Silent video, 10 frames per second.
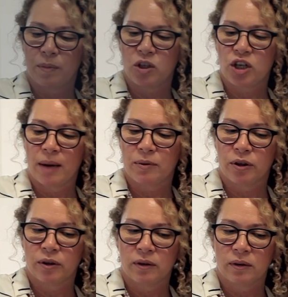the
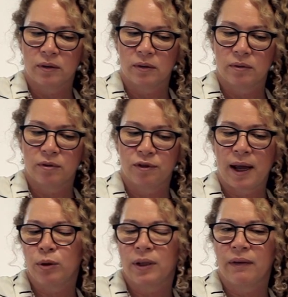chapter
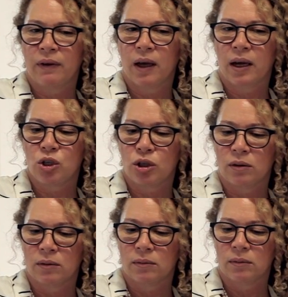Flat World Navigation,
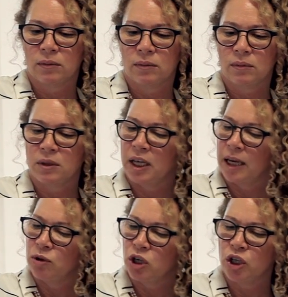
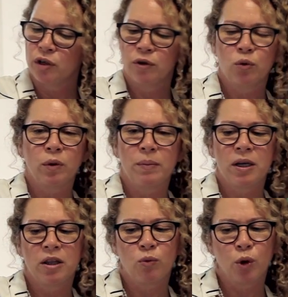Game Changer for Women in
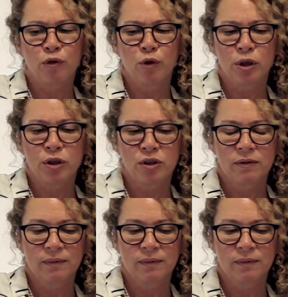the Workforce.